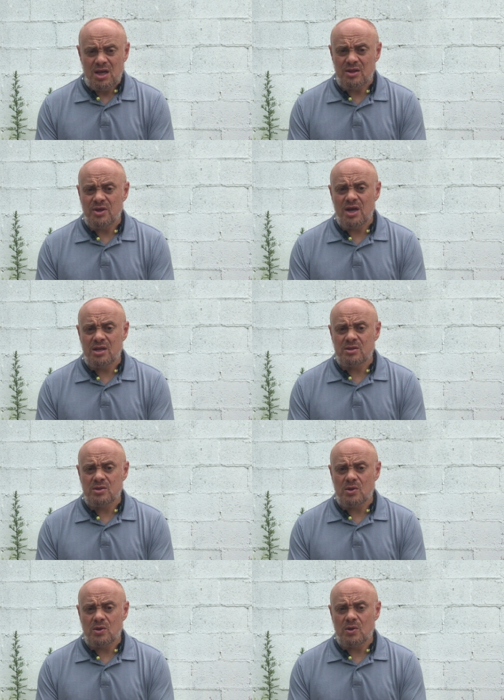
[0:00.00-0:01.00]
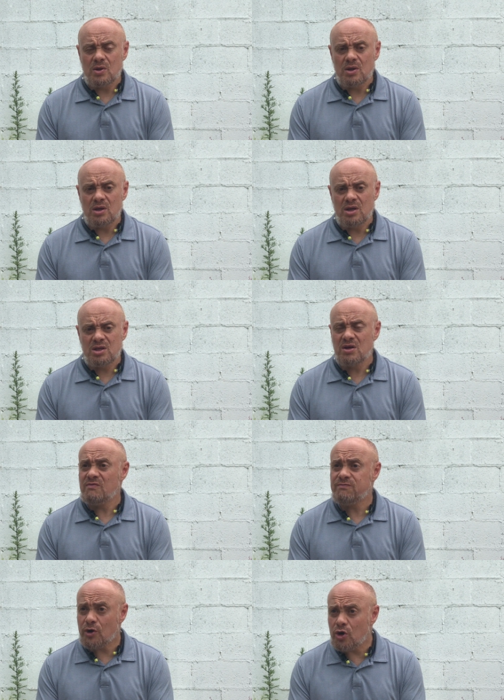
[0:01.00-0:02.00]
and then it
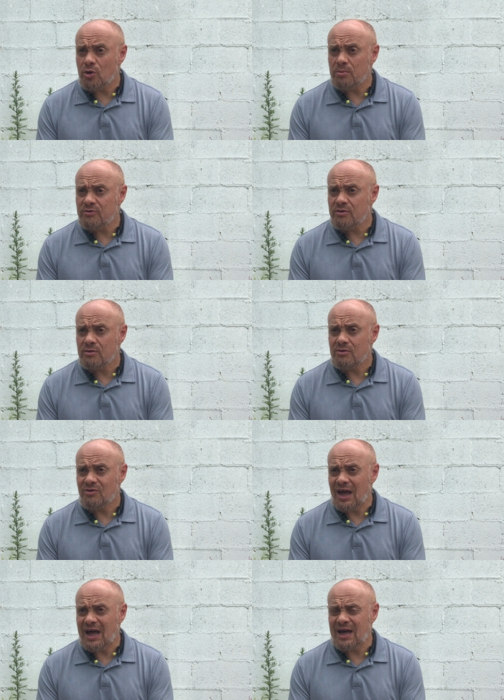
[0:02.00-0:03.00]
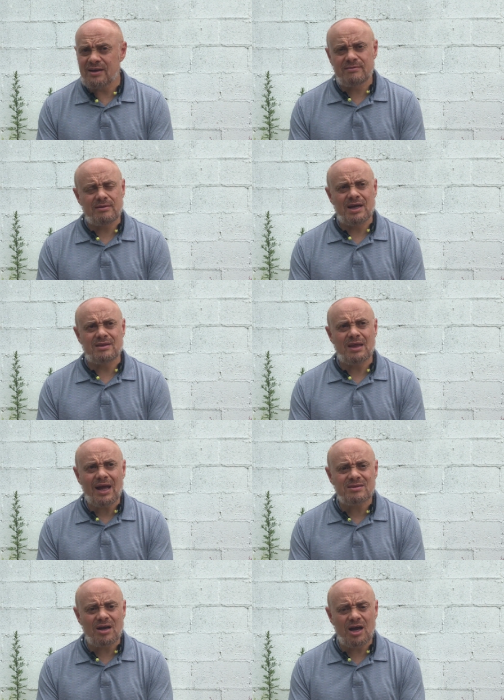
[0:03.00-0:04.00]
confirmed that at
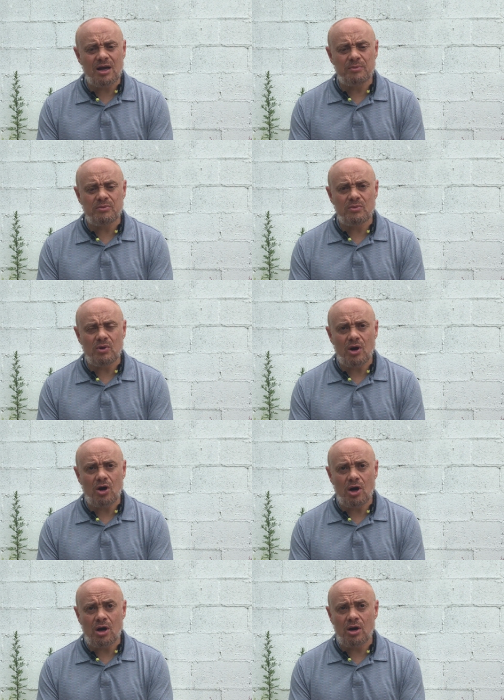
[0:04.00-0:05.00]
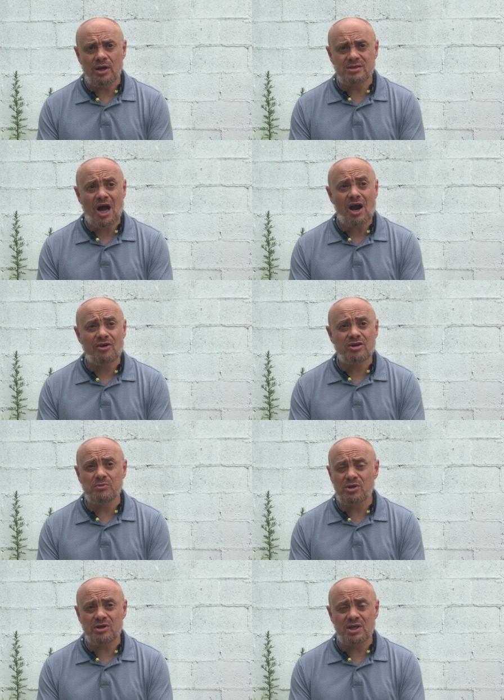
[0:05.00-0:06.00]
that time our entire
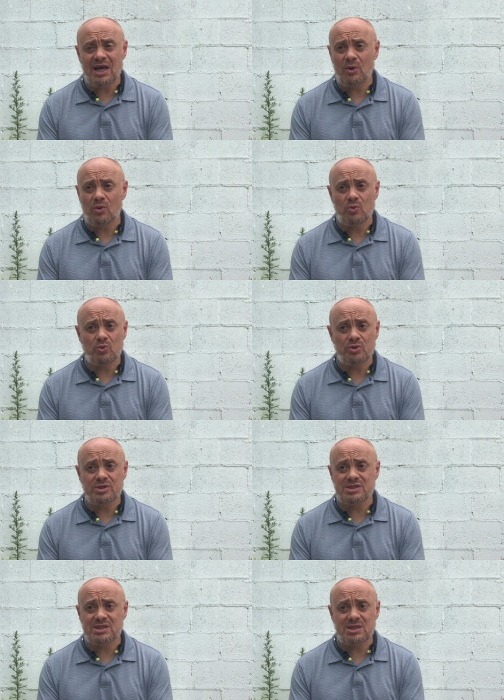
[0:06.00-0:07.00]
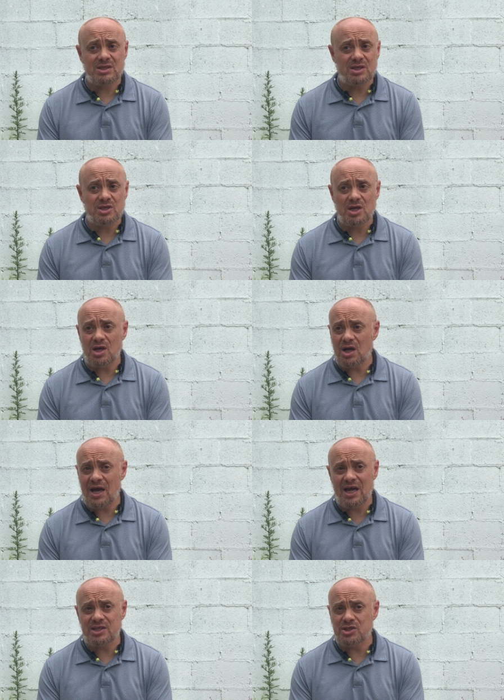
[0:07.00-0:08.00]
community
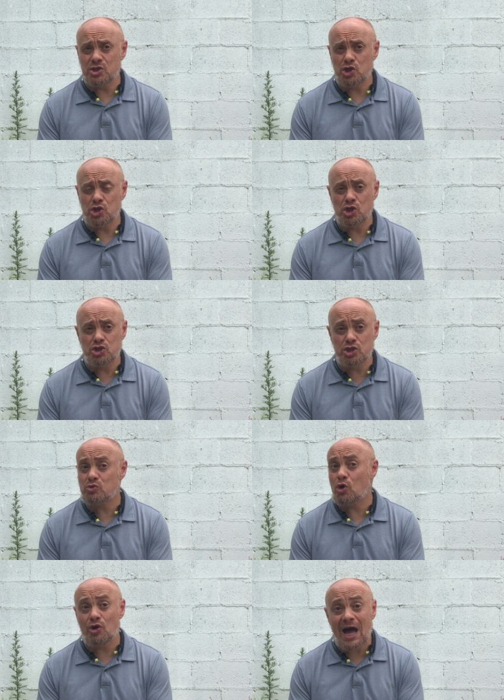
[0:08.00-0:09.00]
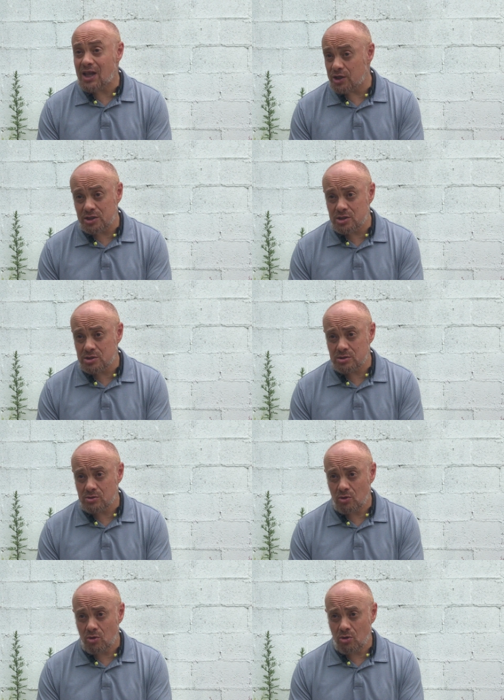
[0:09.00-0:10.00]
had zero knowledge
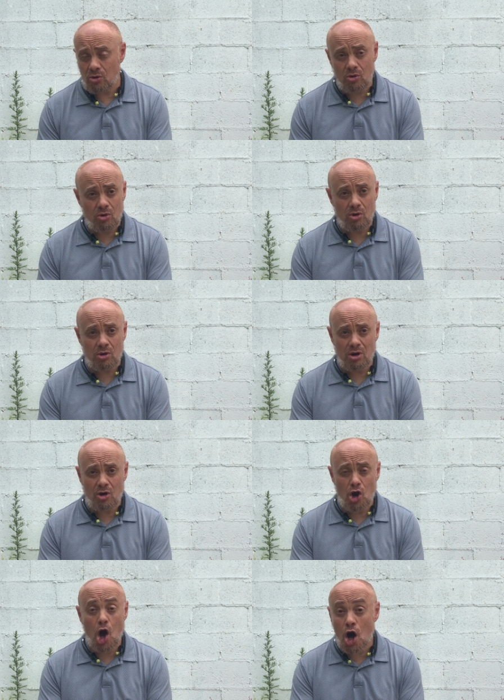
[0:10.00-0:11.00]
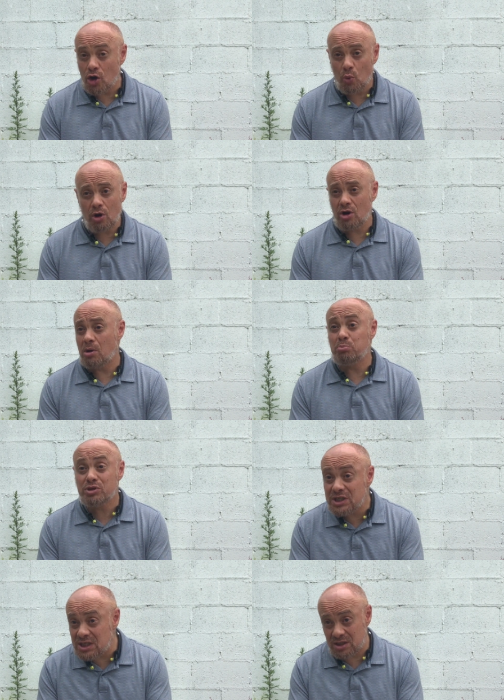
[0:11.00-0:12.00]
or unaware
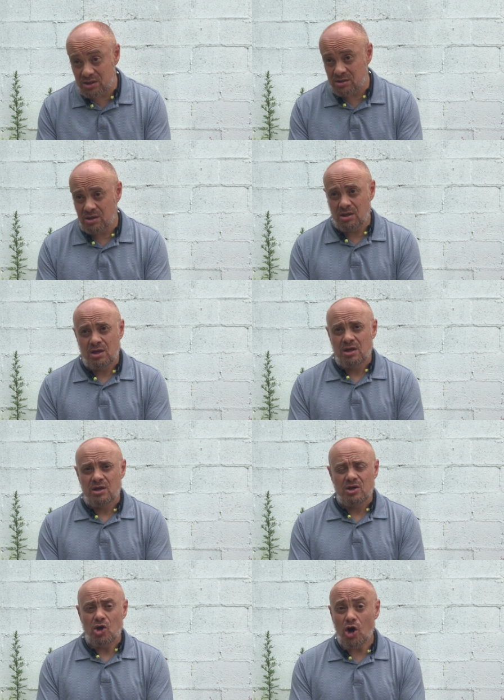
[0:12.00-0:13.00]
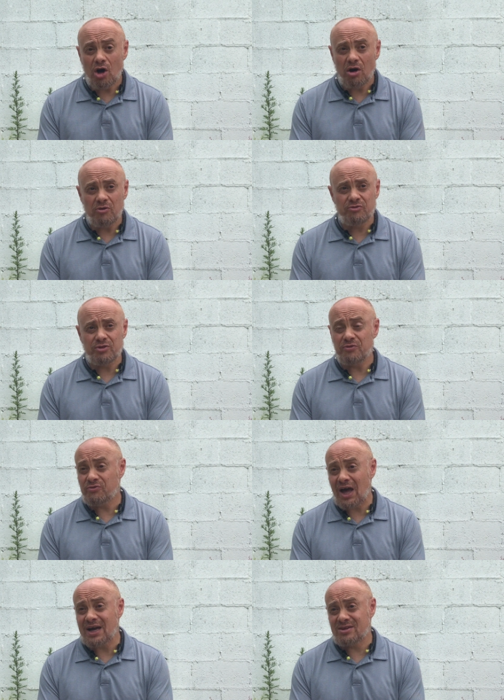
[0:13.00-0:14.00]
completely of the
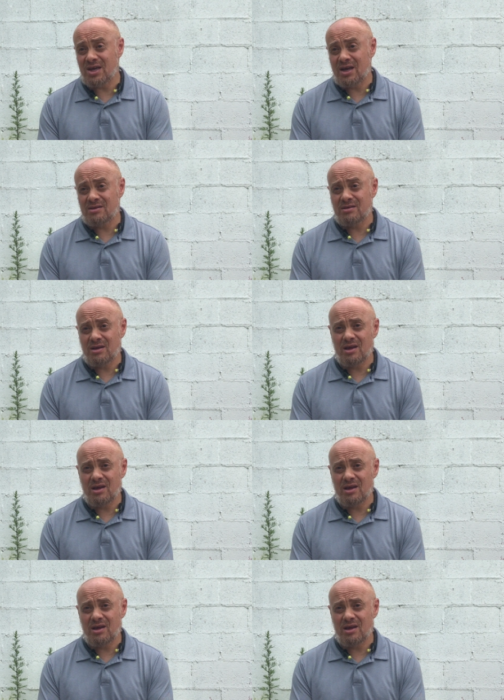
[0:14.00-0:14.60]
fact that